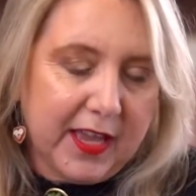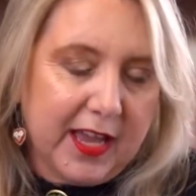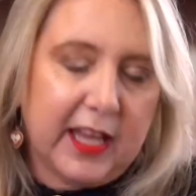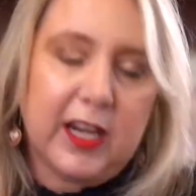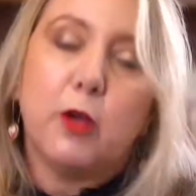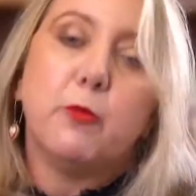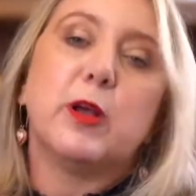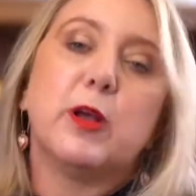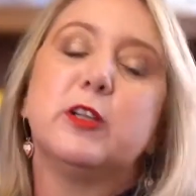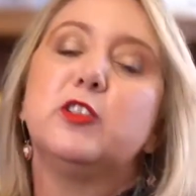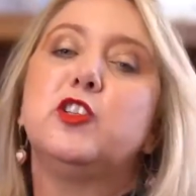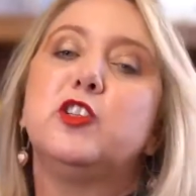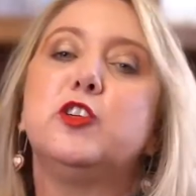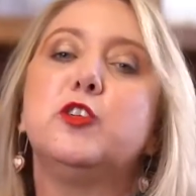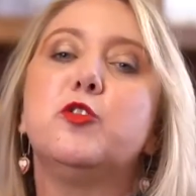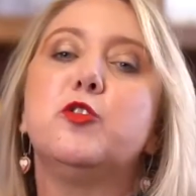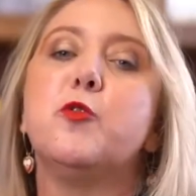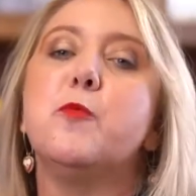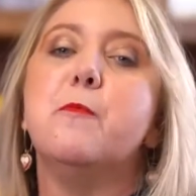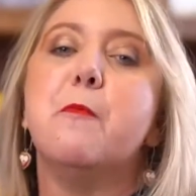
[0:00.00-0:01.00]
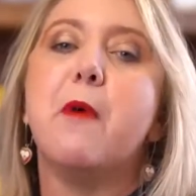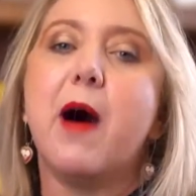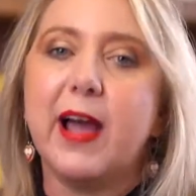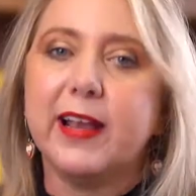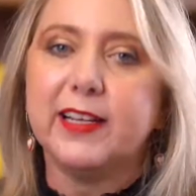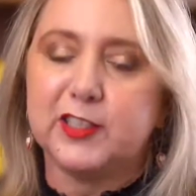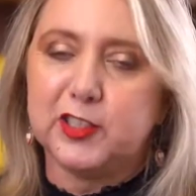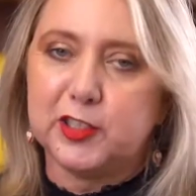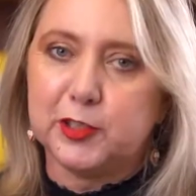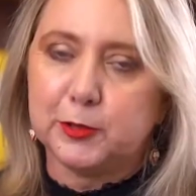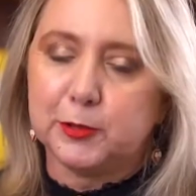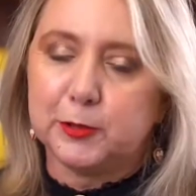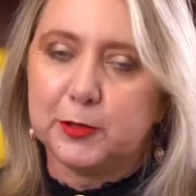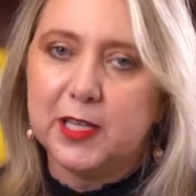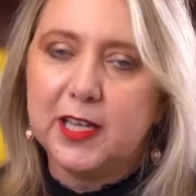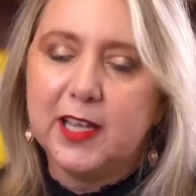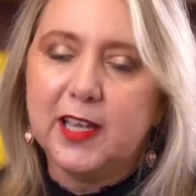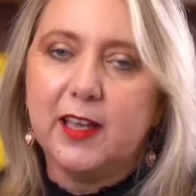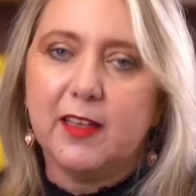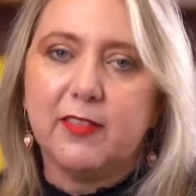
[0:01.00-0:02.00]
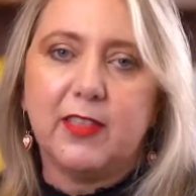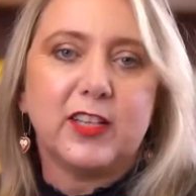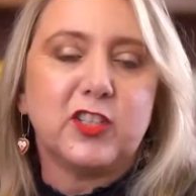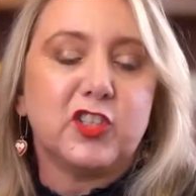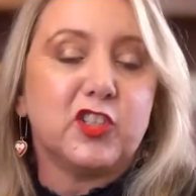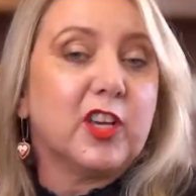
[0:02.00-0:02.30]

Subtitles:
And I want to remind you that